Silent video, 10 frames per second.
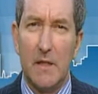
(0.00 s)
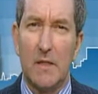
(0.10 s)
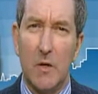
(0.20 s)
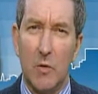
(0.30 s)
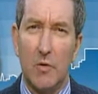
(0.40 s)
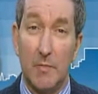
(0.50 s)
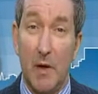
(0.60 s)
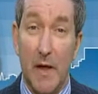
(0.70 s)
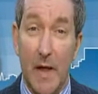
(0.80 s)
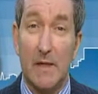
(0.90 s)
this caused
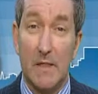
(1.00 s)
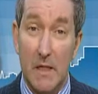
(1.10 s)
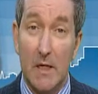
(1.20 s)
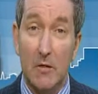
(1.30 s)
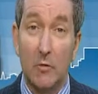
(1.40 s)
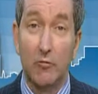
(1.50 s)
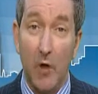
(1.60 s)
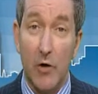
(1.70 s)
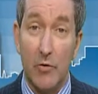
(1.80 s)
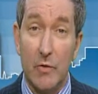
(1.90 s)
by a single
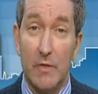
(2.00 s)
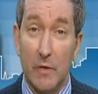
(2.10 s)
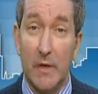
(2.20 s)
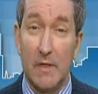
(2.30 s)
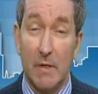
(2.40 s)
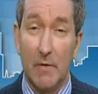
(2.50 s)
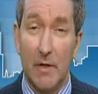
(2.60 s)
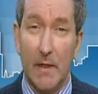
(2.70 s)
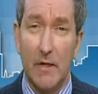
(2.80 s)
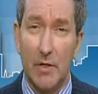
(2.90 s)
rogue doing
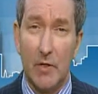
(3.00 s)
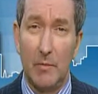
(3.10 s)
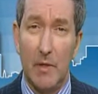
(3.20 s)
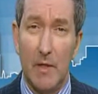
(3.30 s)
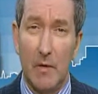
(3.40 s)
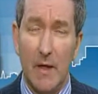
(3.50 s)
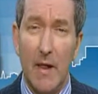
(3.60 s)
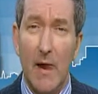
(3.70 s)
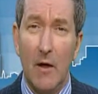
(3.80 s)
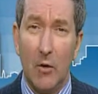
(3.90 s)
something they shouldn't be doing,
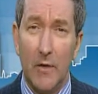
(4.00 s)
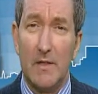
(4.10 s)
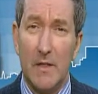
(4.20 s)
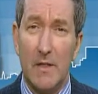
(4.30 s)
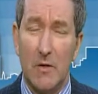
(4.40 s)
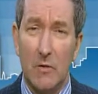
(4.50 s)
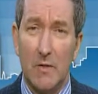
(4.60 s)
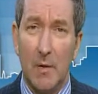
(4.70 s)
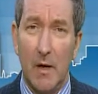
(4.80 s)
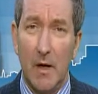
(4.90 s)
or is this
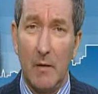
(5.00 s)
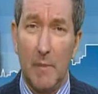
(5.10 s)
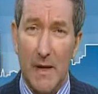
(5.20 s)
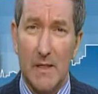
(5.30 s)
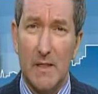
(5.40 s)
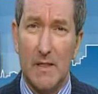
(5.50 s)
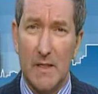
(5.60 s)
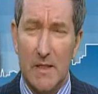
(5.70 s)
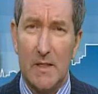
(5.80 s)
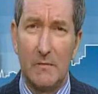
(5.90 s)
caused by a basic
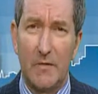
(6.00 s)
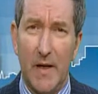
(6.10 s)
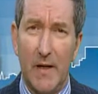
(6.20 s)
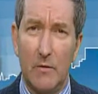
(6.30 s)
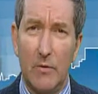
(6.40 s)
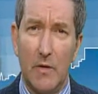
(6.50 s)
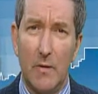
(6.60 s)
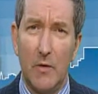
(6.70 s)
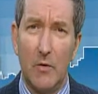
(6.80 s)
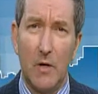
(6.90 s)
system failure
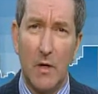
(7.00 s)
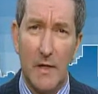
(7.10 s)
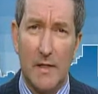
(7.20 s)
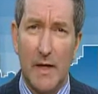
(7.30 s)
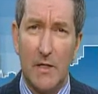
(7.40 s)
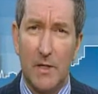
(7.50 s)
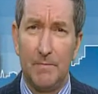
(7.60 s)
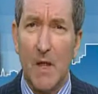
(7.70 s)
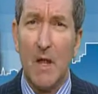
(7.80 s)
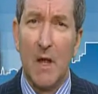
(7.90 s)
within the organisation?
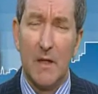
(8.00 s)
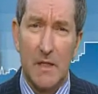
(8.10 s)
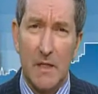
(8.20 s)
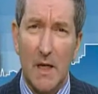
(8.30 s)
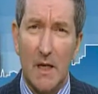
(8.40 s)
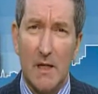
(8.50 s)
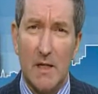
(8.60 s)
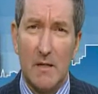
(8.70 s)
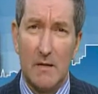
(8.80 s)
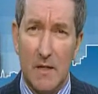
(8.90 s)
And
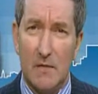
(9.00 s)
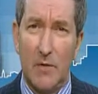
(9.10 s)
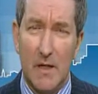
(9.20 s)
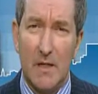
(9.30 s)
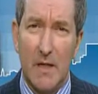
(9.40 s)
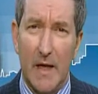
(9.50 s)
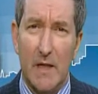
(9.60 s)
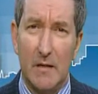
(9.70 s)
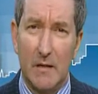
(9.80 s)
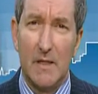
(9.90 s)
certainly this would
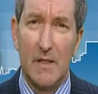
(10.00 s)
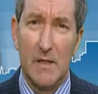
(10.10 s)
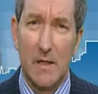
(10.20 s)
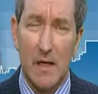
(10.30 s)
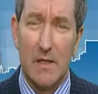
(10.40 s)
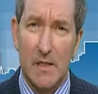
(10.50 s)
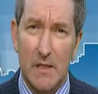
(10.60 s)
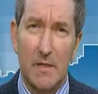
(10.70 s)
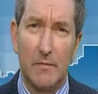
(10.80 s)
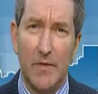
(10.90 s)
indicate that this is a
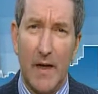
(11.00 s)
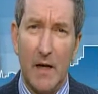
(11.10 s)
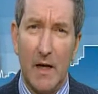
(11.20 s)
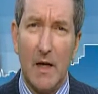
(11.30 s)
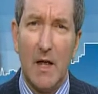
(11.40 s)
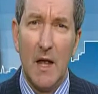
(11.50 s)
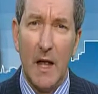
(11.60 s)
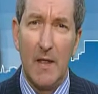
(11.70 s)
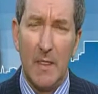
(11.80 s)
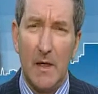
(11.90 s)
system failure,
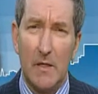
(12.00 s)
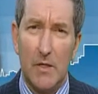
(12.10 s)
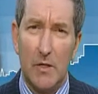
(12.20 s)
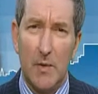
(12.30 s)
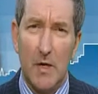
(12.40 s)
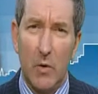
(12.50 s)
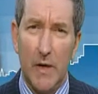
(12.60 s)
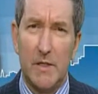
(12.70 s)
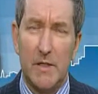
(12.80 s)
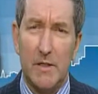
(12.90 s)
and there should be
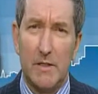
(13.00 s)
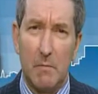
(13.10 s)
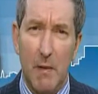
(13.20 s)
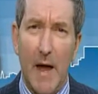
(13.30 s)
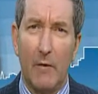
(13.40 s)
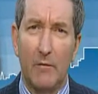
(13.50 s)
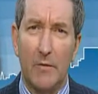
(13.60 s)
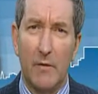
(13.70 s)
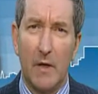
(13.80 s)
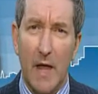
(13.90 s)
questions about
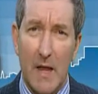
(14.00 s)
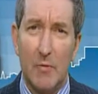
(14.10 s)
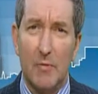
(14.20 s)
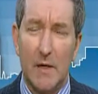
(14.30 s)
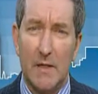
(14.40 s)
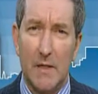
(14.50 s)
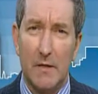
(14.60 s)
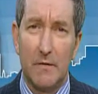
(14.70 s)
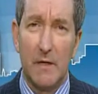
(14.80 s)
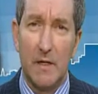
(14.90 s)
the capability of the